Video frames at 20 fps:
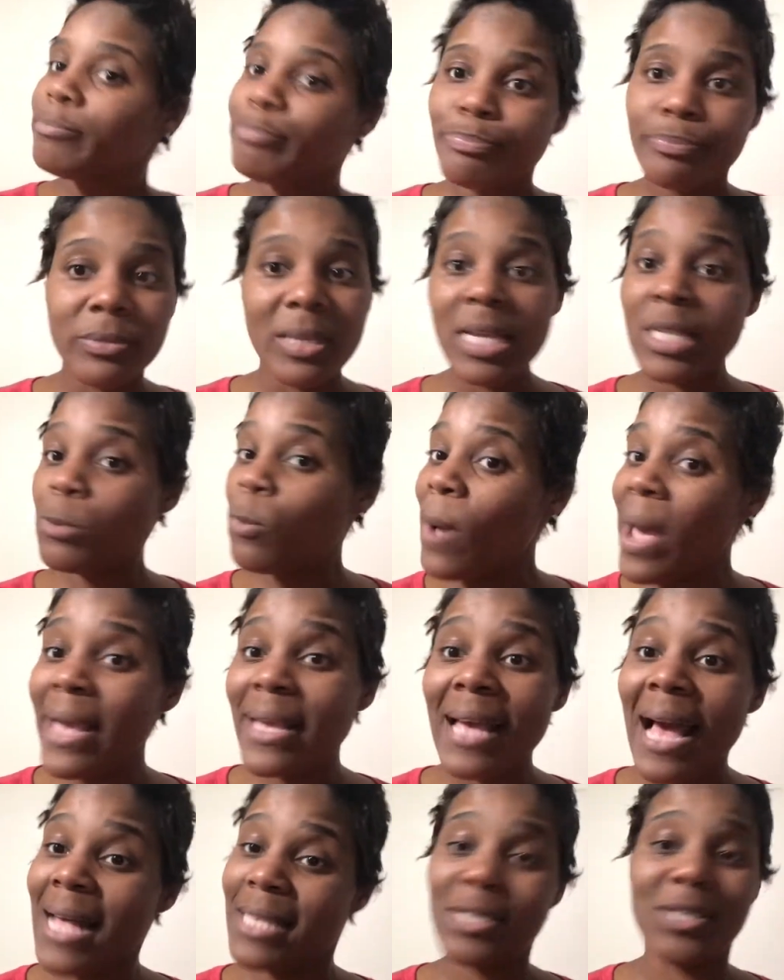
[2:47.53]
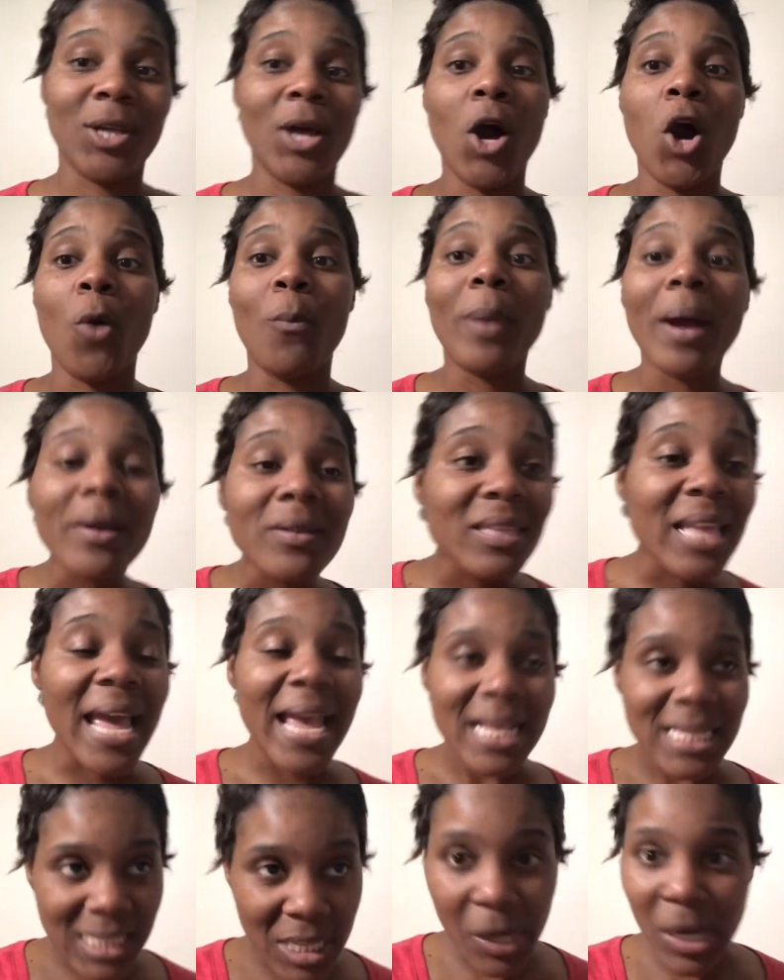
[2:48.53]
this weight got to go. Birthday
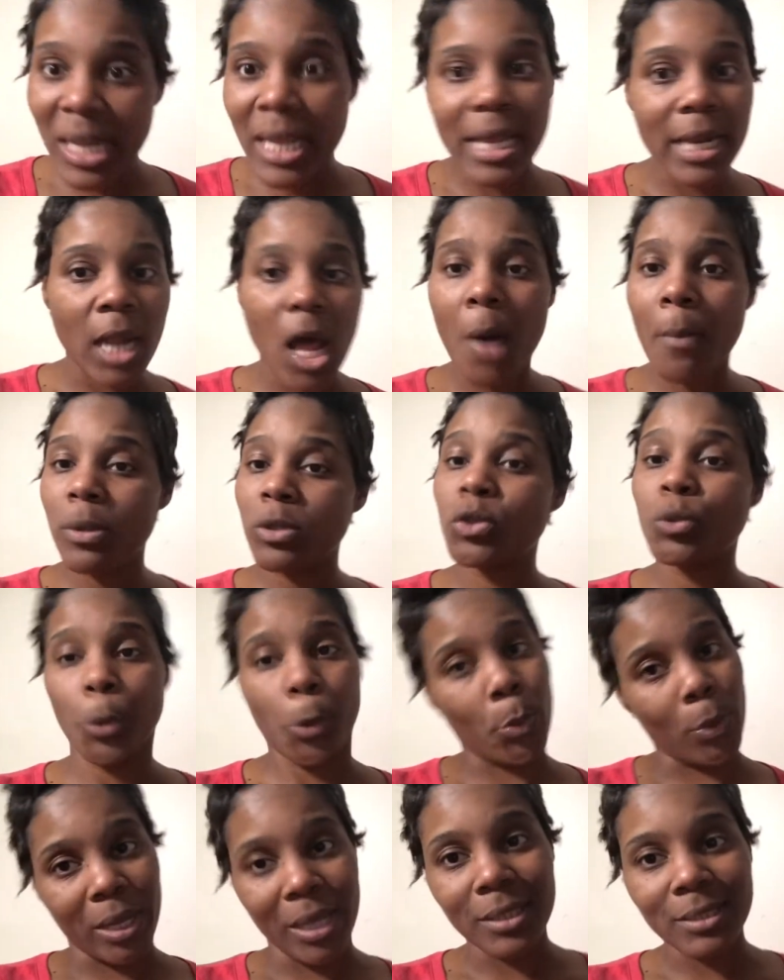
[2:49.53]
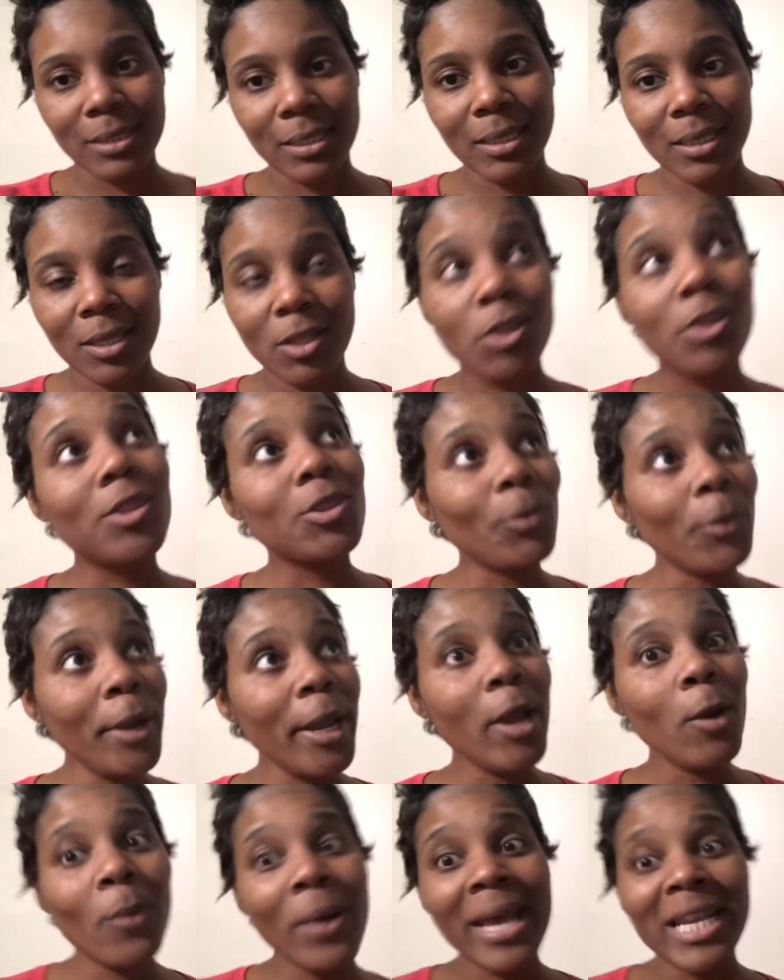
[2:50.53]
is literally in almost three weeks.
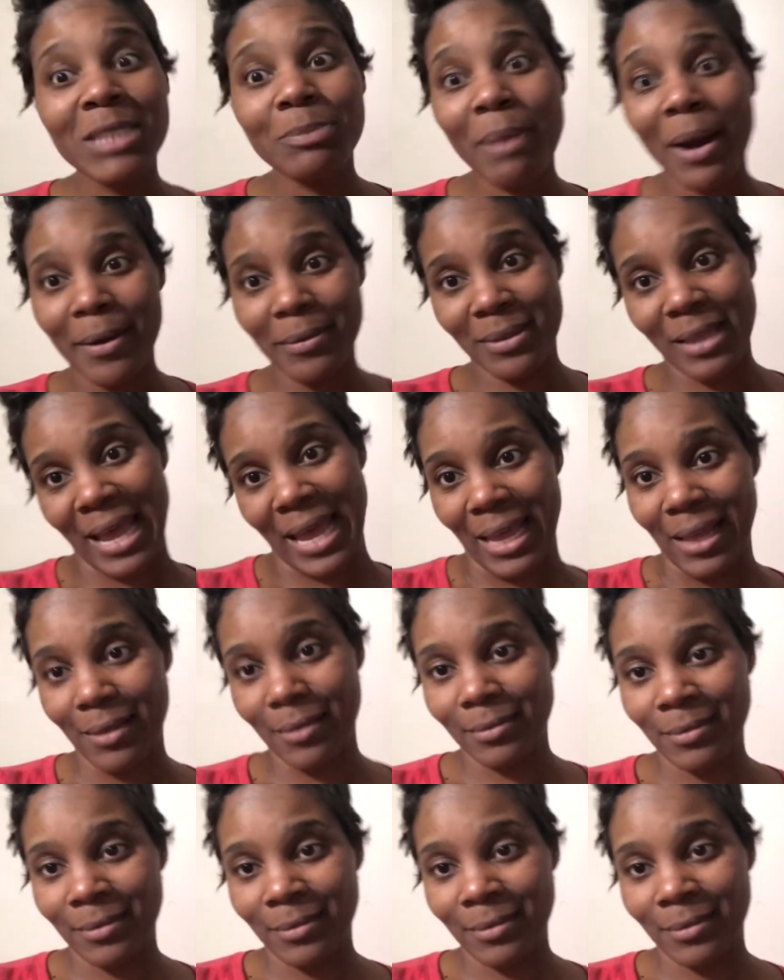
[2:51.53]
Three weeks birthday.